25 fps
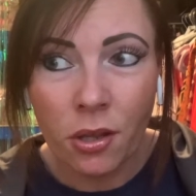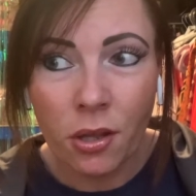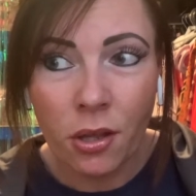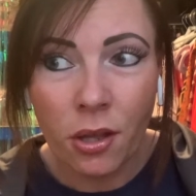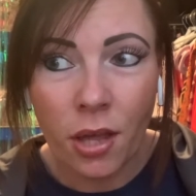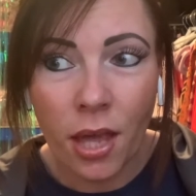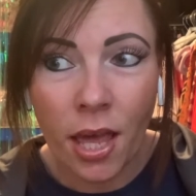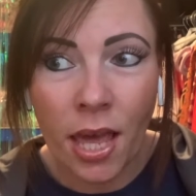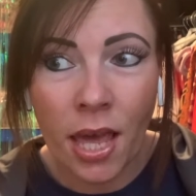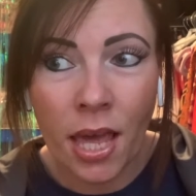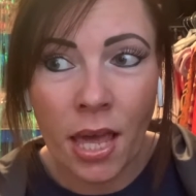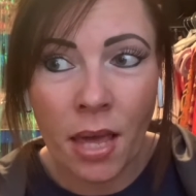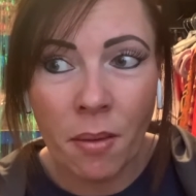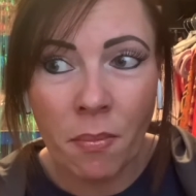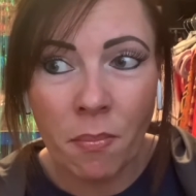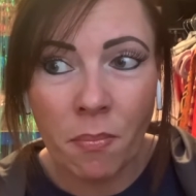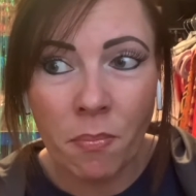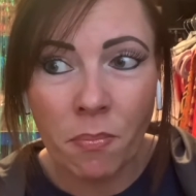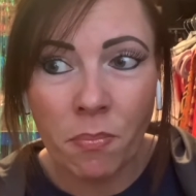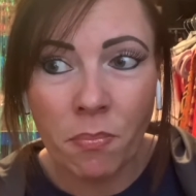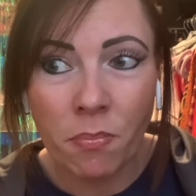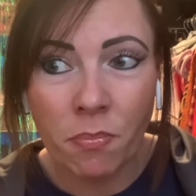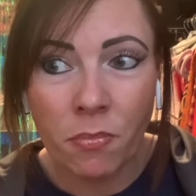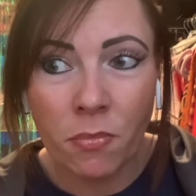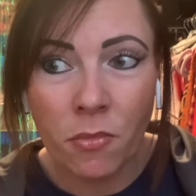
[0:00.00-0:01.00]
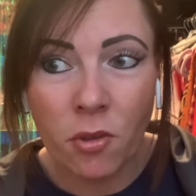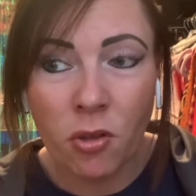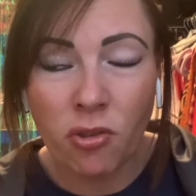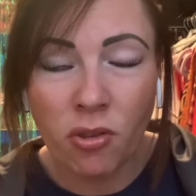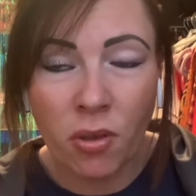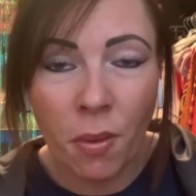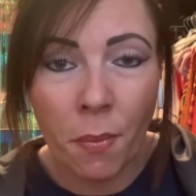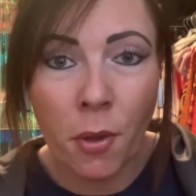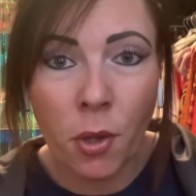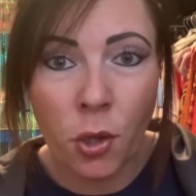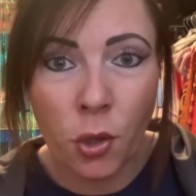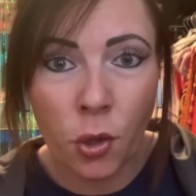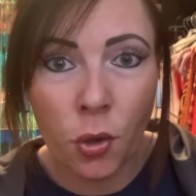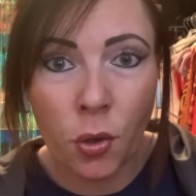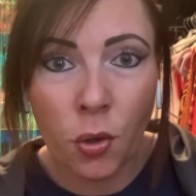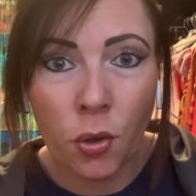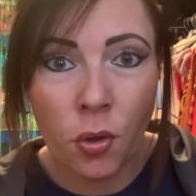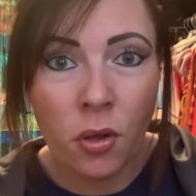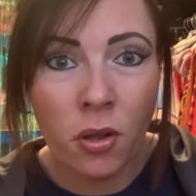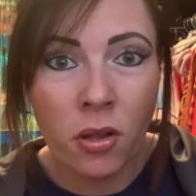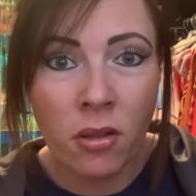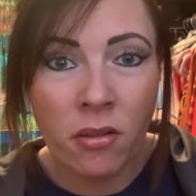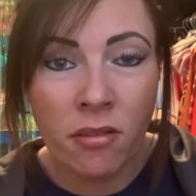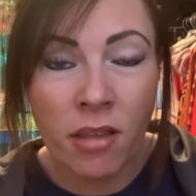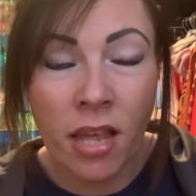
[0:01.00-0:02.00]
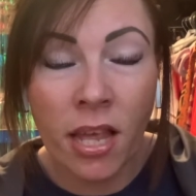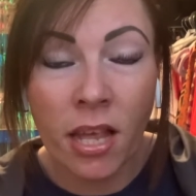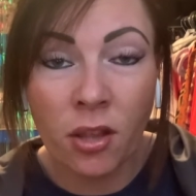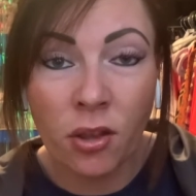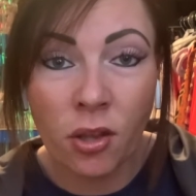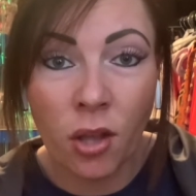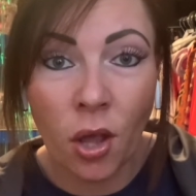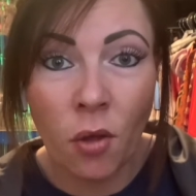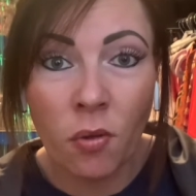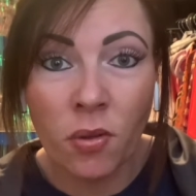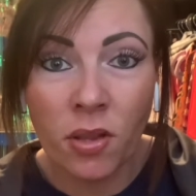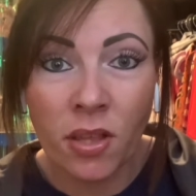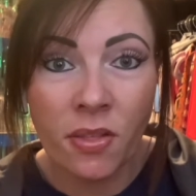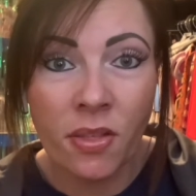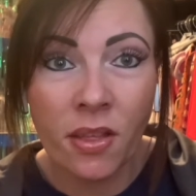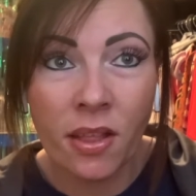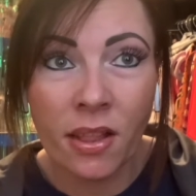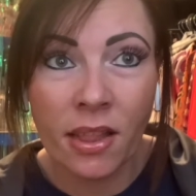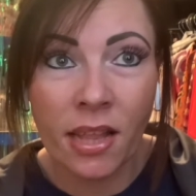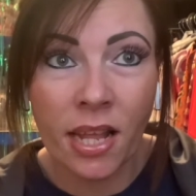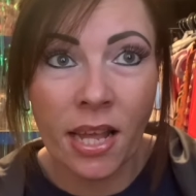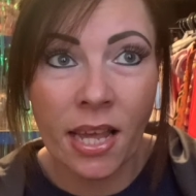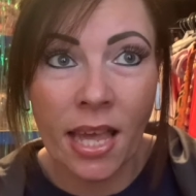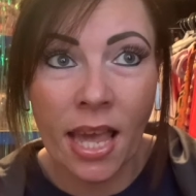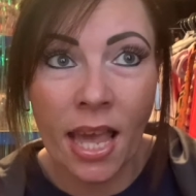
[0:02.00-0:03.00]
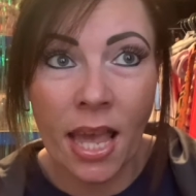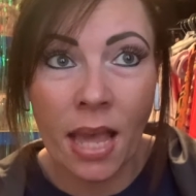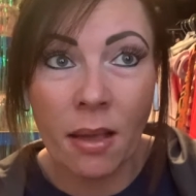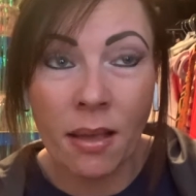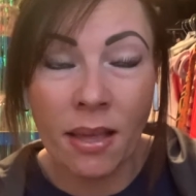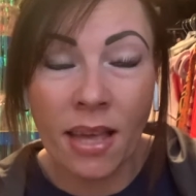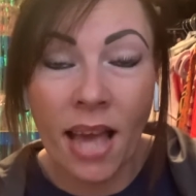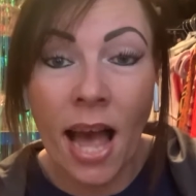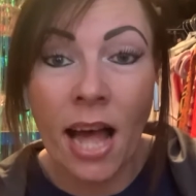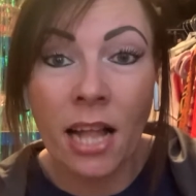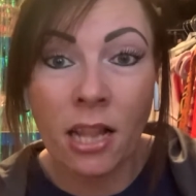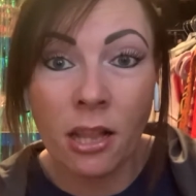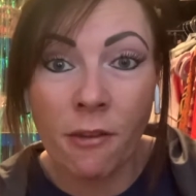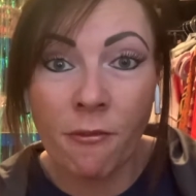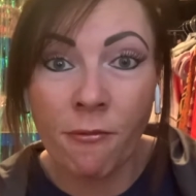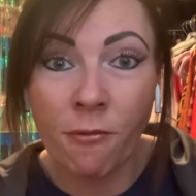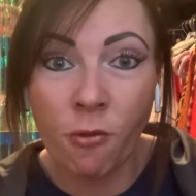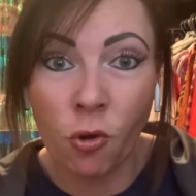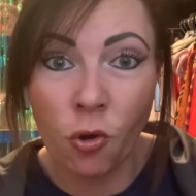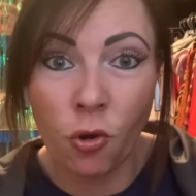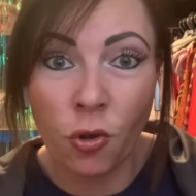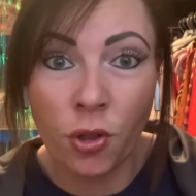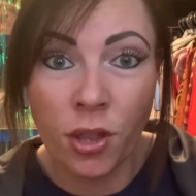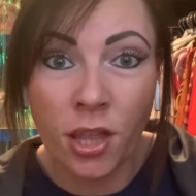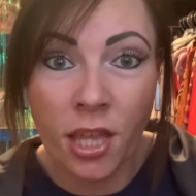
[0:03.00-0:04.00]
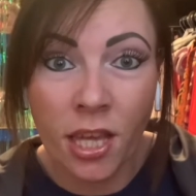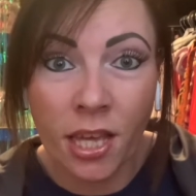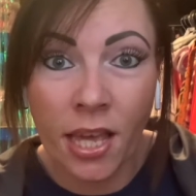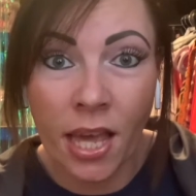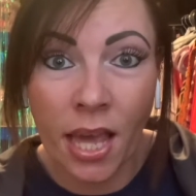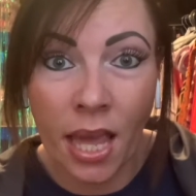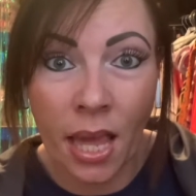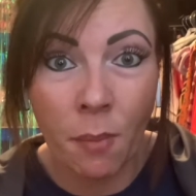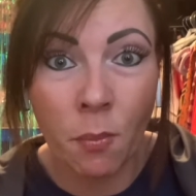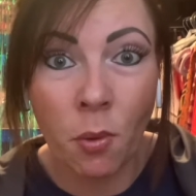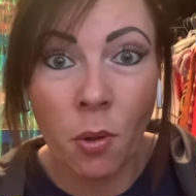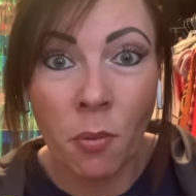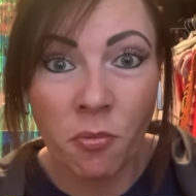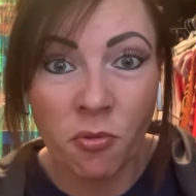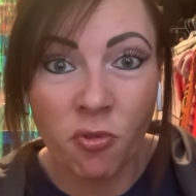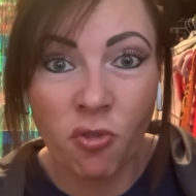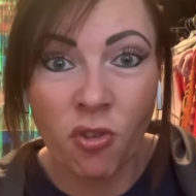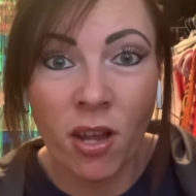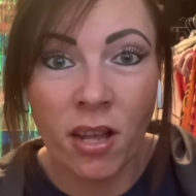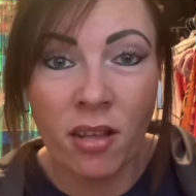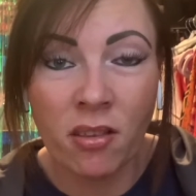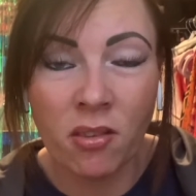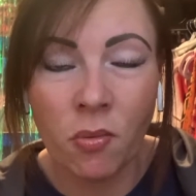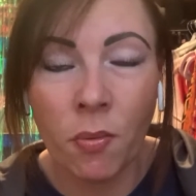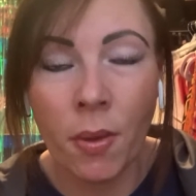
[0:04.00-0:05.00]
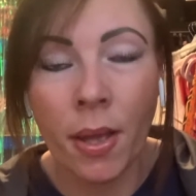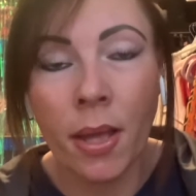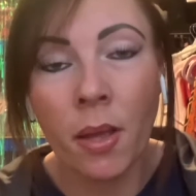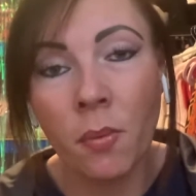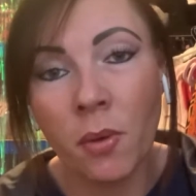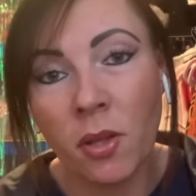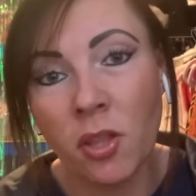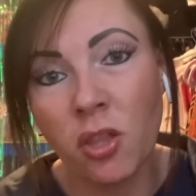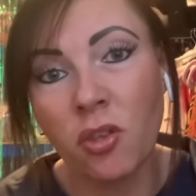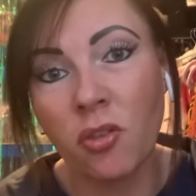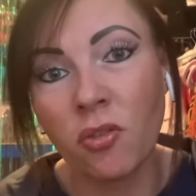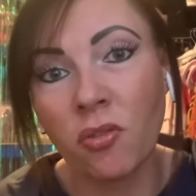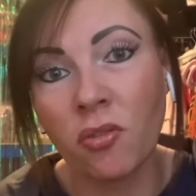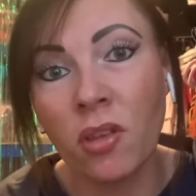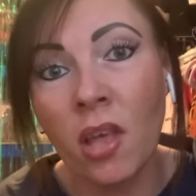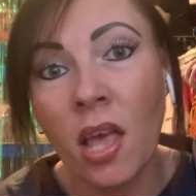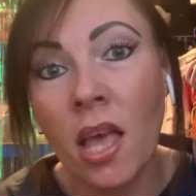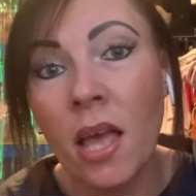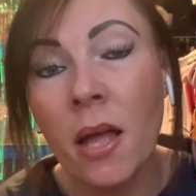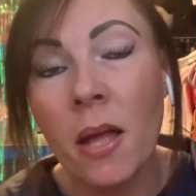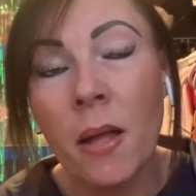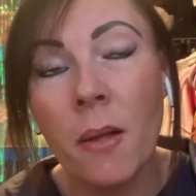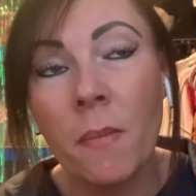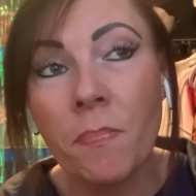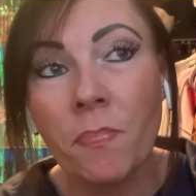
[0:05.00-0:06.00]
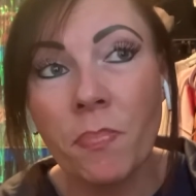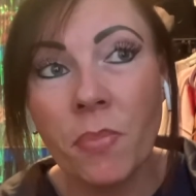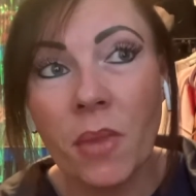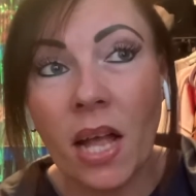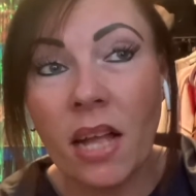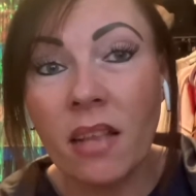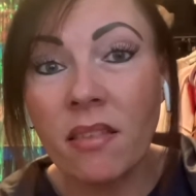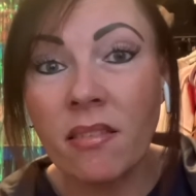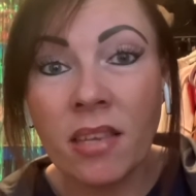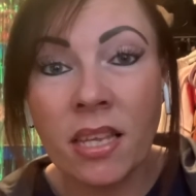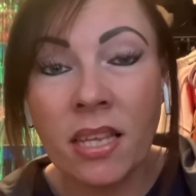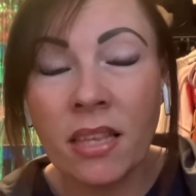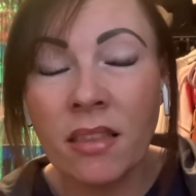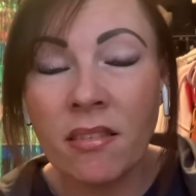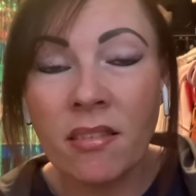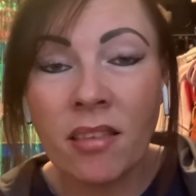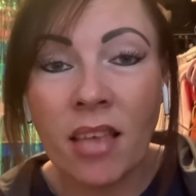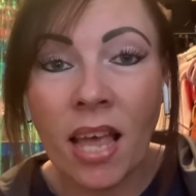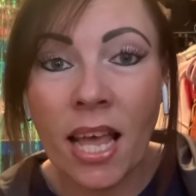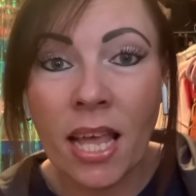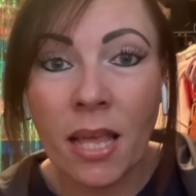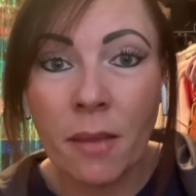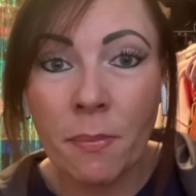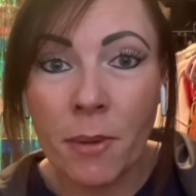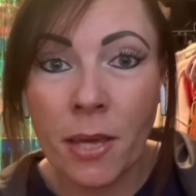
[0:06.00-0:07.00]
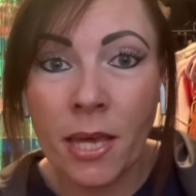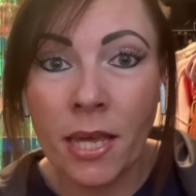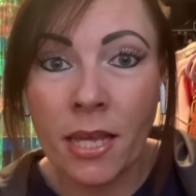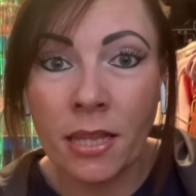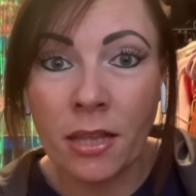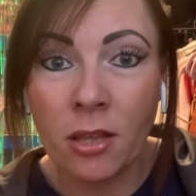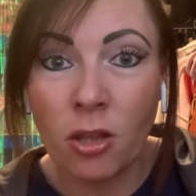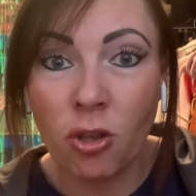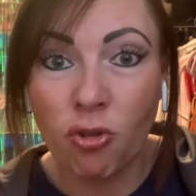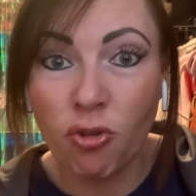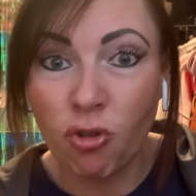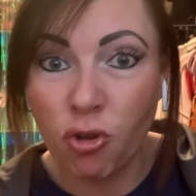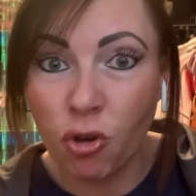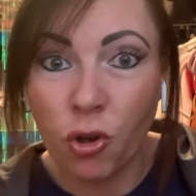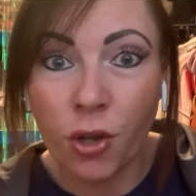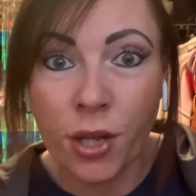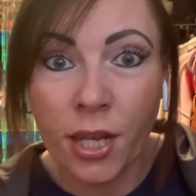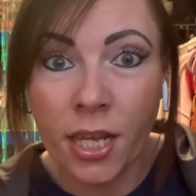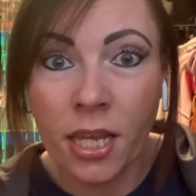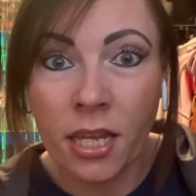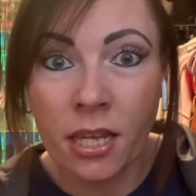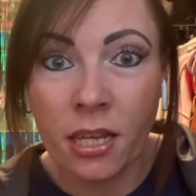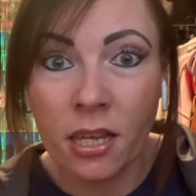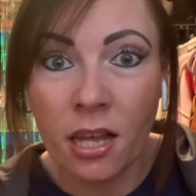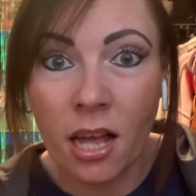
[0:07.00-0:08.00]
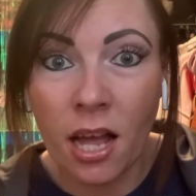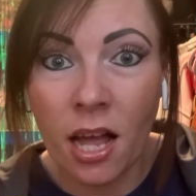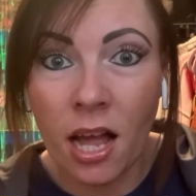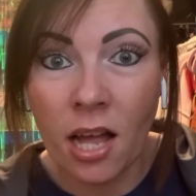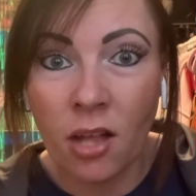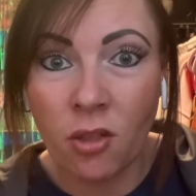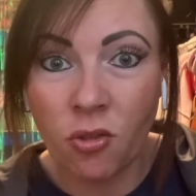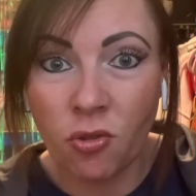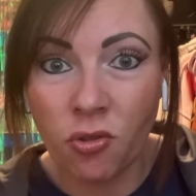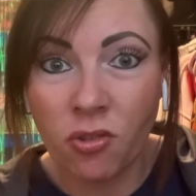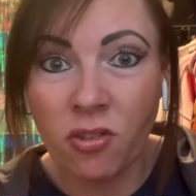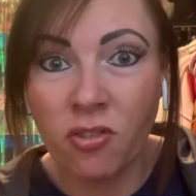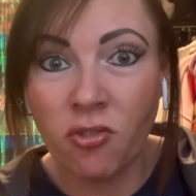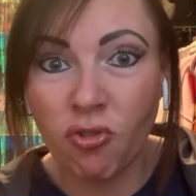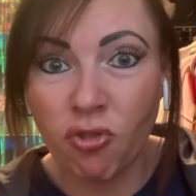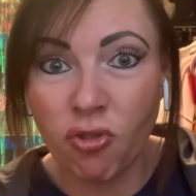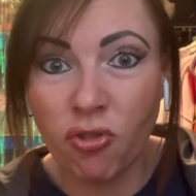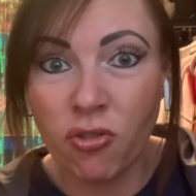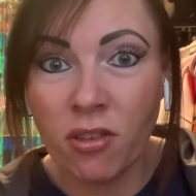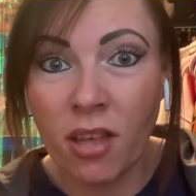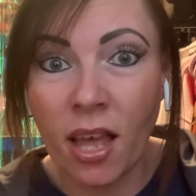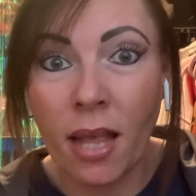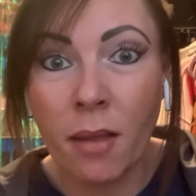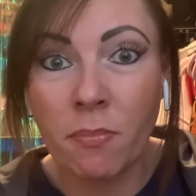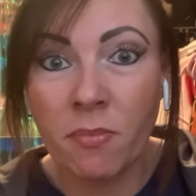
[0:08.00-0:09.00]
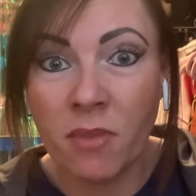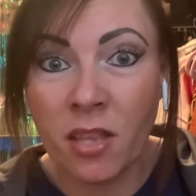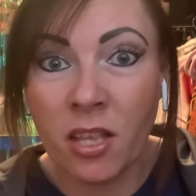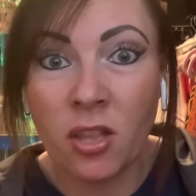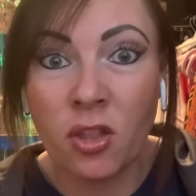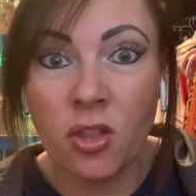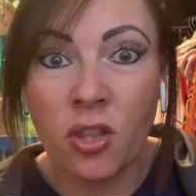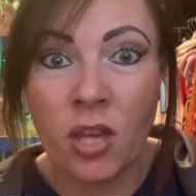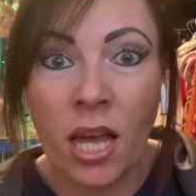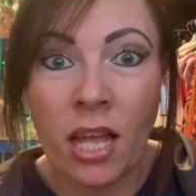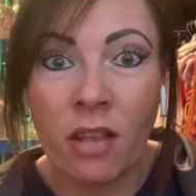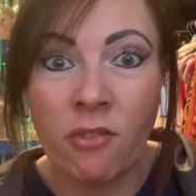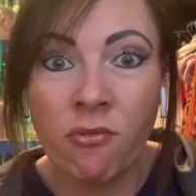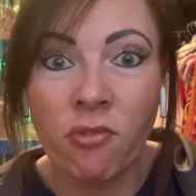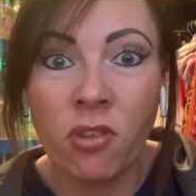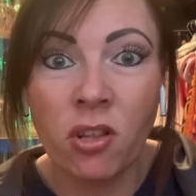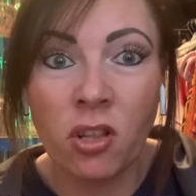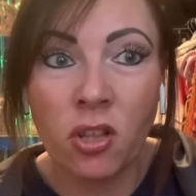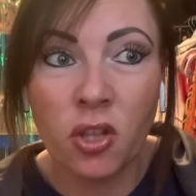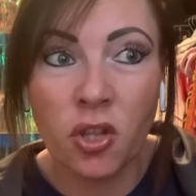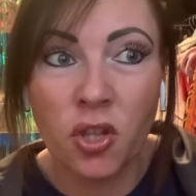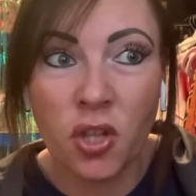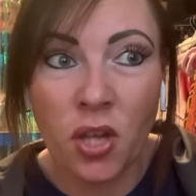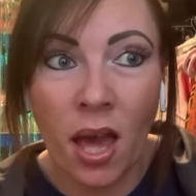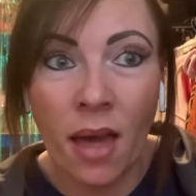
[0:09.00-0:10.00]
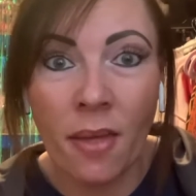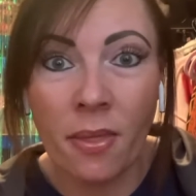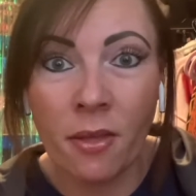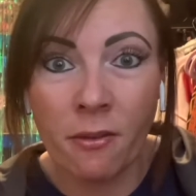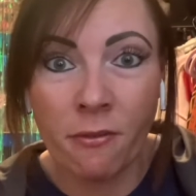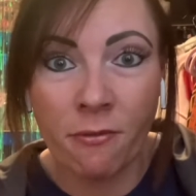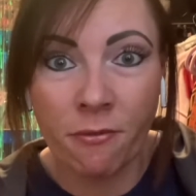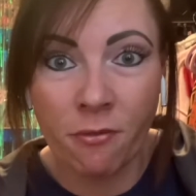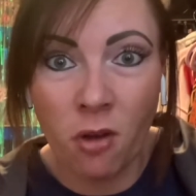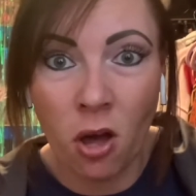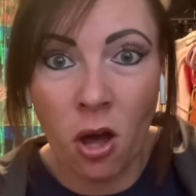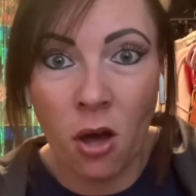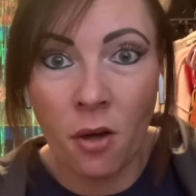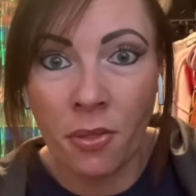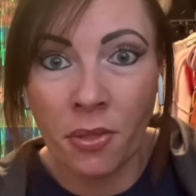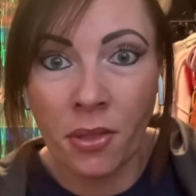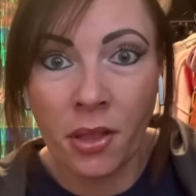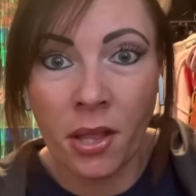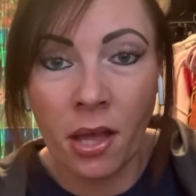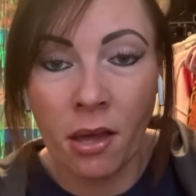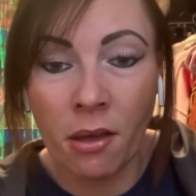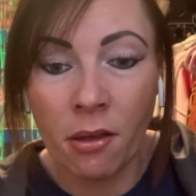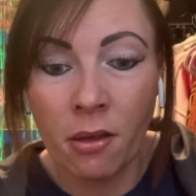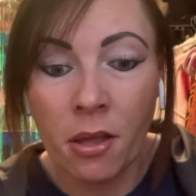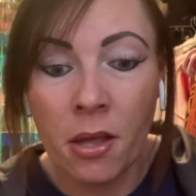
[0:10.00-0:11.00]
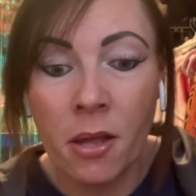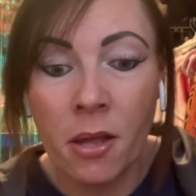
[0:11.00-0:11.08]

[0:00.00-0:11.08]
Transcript: So I googled it and the only thing that came, California came up straight away, which is, I didn't type in Truckee, I just typed in general sheriff coroner,